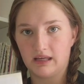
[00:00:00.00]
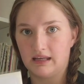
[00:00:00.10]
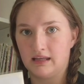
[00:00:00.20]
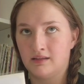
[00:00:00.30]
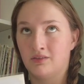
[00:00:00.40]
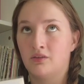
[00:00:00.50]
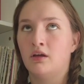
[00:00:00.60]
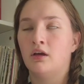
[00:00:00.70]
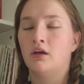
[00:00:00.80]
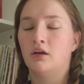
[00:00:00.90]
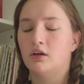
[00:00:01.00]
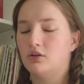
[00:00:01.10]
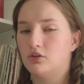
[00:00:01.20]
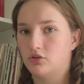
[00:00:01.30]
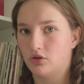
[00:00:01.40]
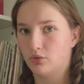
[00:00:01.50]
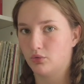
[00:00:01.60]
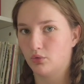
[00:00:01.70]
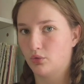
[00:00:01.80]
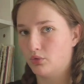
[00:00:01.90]
It is so
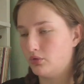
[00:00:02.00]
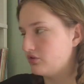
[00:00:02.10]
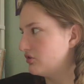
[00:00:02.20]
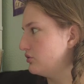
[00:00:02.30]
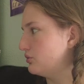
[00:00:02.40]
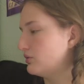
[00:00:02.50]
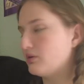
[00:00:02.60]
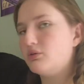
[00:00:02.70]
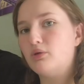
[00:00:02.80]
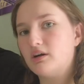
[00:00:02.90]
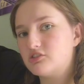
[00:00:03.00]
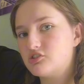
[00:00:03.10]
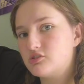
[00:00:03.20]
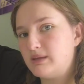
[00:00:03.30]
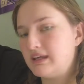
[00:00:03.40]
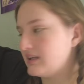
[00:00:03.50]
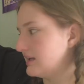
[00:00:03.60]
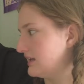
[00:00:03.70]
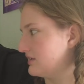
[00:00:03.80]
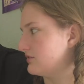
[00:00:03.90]
cool to watch spin.
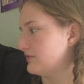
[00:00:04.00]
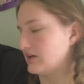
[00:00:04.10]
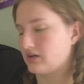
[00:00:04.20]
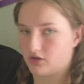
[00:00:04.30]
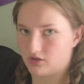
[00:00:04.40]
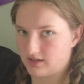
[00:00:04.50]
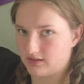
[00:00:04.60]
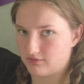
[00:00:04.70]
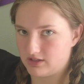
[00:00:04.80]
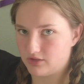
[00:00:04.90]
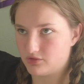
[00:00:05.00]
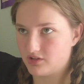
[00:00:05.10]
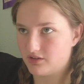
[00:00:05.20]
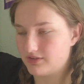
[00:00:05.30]
It's very hard to get videos of.